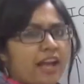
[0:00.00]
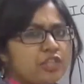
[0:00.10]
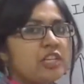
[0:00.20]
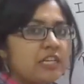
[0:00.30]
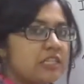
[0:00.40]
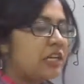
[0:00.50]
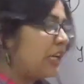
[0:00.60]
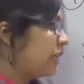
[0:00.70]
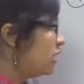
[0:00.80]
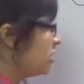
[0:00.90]
actually
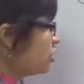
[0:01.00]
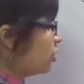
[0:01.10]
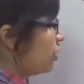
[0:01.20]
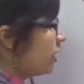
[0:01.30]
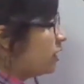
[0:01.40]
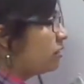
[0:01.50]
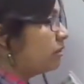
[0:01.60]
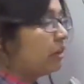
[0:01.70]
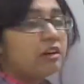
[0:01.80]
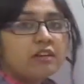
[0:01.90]
interlinked, so you can
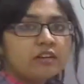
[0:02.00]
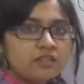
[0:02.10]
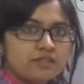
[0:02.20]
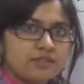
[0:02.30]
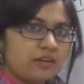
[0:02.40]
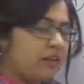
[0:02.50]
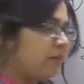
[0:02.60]
learn it easily.